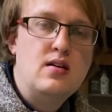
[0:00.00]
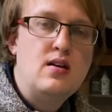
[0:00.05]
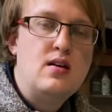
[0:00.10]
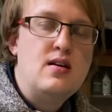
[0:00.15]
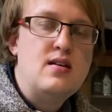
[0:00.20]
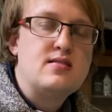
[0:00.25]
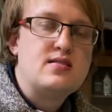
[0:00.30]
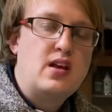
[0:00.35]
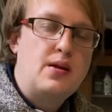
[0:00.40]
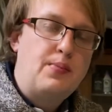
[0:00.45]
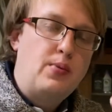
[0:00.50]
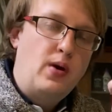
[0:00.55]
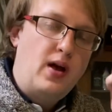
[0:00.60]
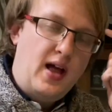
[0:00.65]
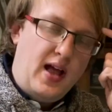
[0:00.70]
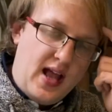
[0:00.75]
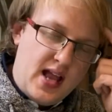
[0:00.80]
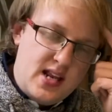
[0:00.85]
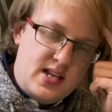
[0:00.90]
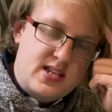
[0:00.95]
So put
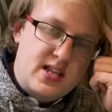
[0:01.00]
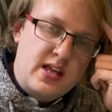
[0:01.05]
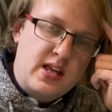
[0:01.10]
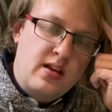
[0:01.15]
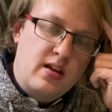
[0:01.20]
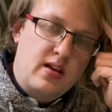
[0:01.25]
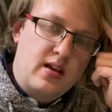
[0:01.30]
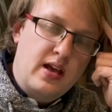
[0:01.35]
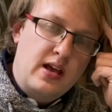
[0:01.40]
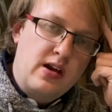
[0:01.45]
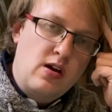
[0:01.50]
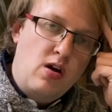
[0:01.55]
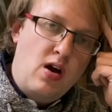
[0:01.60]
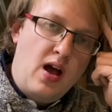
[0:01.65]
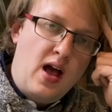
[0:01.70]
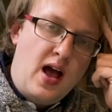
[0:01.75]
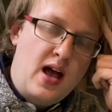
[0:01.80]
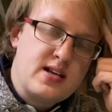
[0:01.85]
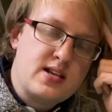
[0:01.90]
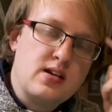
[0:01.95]
80 in your
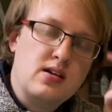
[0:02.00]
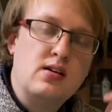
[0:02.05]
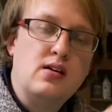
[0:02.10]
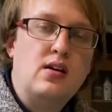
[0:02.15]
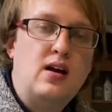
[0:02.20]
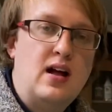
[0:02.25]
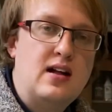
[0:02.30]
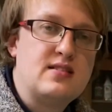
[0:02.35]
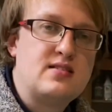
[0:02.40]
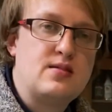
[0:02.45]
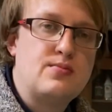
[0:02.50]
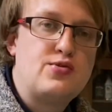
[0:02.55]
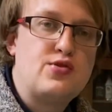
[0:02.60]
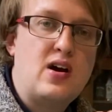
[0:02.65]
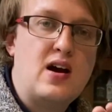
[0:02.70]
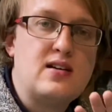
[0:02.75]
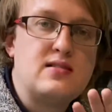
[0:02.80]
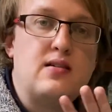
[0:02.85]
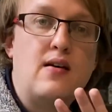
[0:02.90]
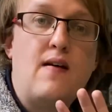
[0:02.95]
head and
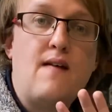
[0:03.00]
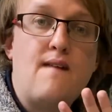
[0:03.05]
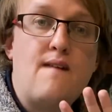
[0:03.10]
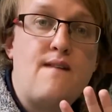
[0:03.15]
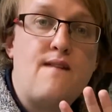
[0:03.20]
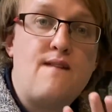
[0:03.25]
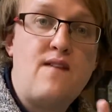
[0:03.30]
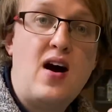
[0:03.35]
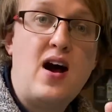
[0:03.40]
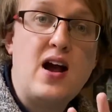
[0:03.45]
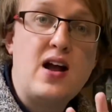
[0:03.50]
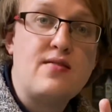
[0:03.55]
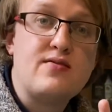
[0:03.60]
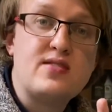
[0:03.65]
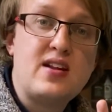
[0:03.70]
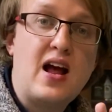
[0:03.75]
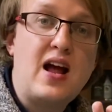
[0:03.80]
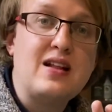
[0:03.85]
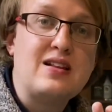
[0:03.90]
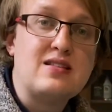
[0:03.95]
subtract 5
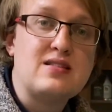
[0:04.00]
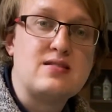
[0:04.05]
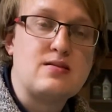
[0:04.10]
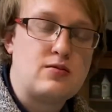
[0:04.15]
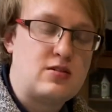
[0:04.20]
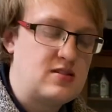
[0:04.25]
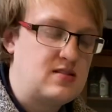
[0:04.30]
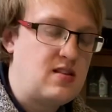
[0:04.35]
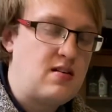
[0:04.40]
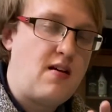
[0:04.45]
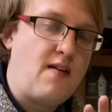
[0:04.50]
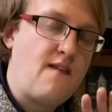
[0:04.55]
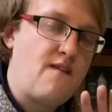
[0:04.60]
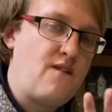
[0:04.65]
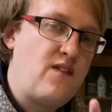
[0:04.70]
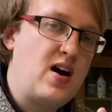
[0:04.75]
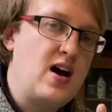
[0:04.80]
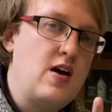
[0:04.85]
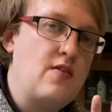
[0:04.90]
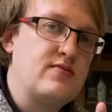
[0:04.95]
tens, because there are
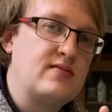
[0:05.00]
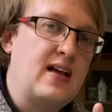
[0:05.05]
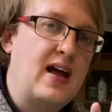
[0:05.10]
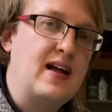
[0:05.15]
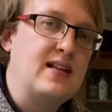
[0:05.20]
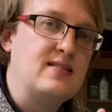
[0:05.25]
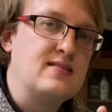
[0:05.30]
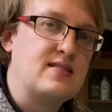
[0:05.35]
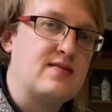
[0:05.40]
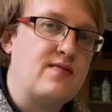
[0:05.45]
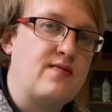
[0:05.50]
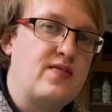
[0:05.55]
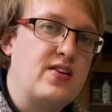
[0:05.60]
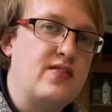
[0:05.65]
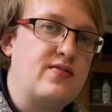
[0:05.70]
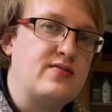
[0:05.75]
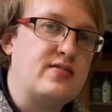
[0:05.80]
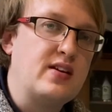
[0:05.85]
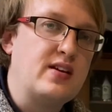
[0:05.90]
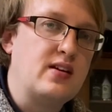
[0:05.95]
5 tens in
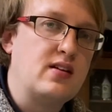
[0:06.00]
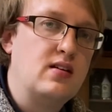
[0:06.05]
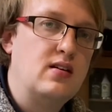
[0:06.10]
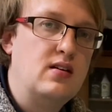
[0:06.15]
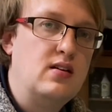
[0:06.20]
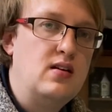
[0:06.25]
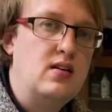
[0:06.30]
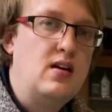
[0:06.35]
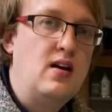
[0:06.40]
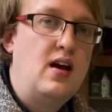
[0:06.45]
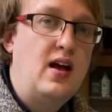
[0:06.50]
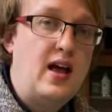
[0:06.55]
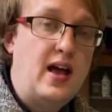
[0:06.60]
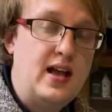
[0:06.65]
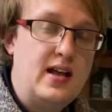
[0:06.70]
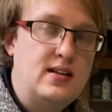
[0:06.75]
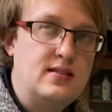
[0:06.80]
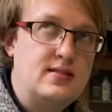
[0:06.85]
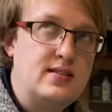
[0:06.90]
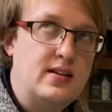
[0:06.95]
50.
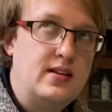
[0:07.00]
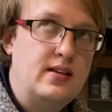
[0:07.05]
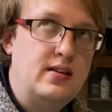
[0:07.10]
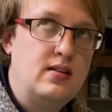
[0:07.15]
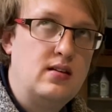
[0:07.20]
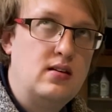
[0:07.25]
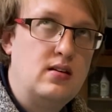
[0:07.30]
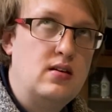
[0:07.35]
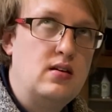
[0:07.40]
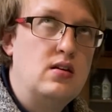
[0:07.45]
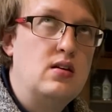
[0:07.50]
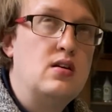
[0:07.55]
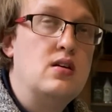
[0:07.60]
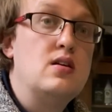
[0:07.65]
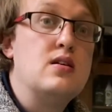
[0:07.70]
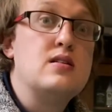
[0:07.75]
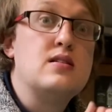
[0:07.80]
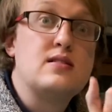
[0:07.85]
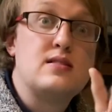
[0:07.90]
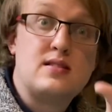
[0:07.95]
80,
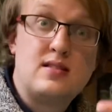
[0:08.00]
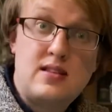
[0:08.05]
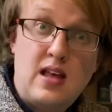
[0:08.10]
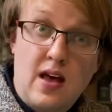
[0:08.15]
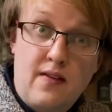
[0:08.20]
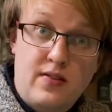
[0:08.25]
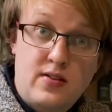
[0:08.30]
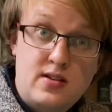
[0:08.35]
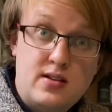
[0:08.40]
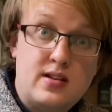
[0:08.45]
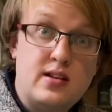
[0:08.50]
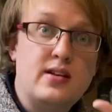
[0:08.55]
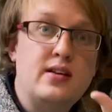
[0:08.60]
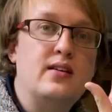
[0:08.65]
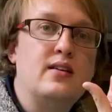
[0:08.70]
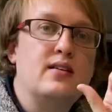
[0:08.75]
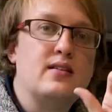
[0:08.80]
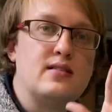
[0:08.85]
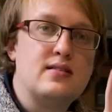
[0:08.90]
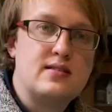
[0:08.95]
70,
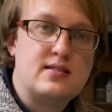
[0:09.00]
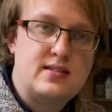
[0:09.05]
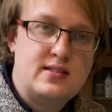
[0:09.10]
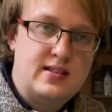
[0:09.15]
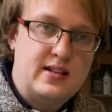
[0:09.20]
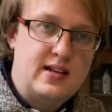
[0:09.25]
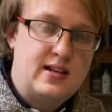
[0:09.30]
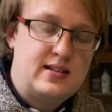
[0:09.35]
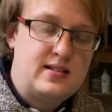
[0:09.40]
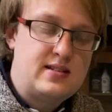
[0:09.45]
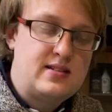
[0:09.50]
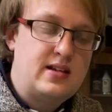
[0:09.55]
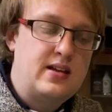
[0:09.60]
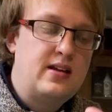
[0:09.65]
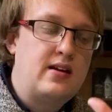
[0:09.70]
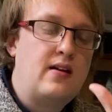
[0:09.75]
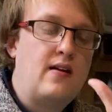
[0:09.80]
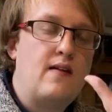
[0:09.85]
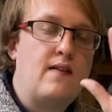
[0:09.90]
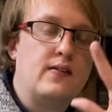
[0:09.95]
60,
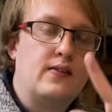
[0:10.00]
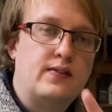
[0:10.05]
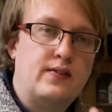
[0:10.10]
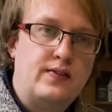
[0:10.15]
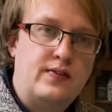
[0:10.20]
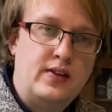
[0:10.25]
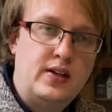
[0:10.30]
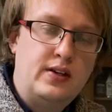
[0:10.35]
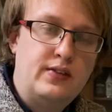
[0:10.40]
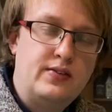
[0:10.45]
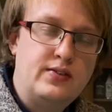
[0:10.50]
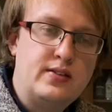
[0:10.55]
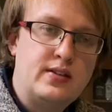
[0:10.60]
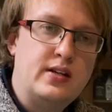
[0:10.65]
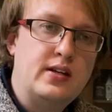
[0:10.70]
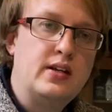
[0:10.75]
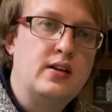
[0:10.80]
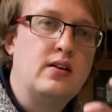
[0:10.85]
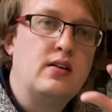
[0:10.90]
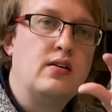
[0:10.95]

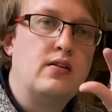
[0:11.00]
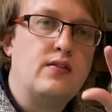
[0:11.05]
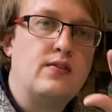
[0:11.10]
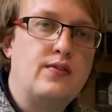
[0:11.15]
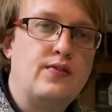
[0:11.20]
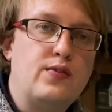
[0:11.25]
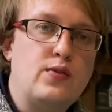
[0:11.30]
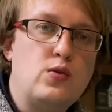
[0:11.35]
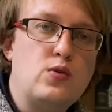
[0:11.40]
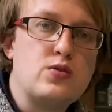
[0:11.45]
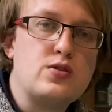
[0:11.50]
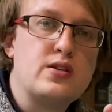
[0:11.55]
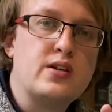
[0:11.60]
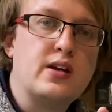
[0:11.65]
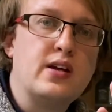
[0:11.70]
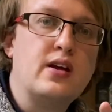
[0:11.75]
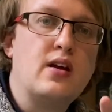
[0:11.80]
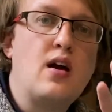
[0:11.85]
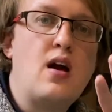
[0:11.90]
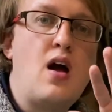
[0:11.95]
50,
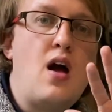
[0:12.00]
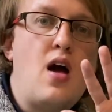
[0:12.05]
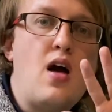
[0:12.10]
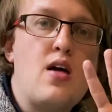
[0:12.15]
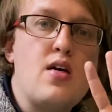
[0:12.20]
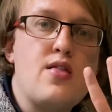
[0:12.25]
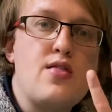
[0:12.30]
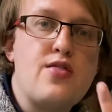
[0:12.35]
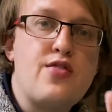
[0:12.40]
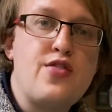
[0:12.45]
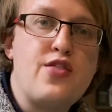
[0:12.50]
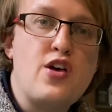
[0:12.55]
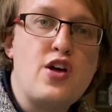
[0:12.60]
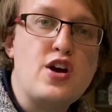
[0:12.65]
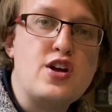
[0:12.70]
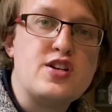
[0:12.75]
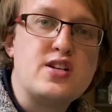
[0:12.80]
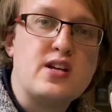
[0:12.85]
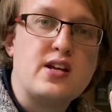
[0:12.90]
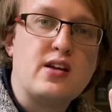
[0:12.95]
40,
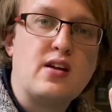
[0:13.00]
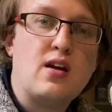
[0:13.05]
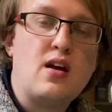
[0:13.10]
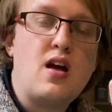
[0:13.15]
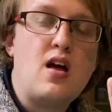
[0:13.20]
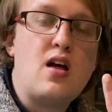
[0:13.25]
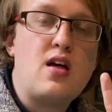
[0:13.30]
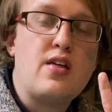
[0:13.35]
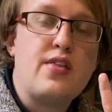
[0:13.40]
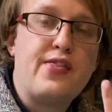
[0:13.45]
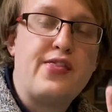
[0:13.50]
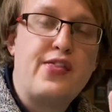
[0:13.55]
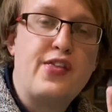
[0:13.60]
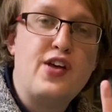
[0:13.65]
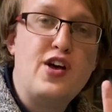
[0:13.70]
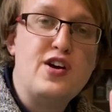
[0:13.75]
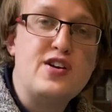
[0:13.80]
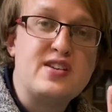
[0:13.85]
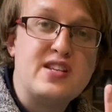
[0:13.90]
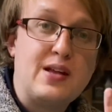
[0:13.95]
30.
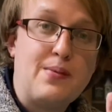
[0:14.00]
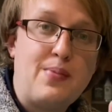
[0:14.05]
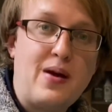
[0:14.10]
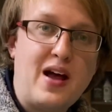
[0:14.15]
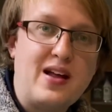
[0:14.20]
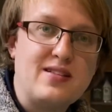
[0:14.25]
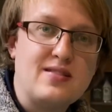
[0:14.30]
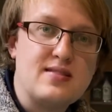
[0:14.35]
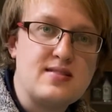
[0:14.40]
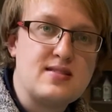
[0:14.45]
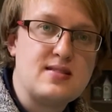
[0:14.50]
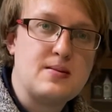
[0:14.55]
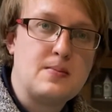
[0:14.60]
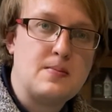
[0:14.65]
30 pence.